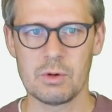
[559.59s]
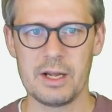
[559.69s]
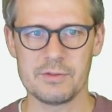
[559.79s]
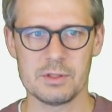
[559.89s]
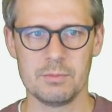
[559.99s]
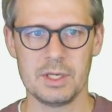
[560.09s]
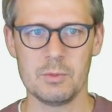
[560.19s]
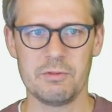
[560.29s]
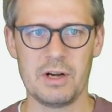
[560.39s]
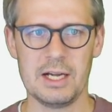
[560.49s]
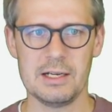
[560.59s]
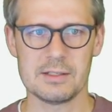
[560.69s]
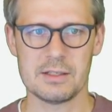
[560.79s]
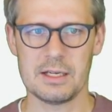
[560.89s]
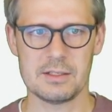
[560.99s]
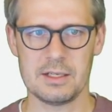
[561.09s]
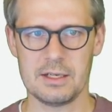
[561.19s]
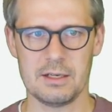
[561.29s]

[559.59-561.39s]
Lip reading: I have some demo files, that's a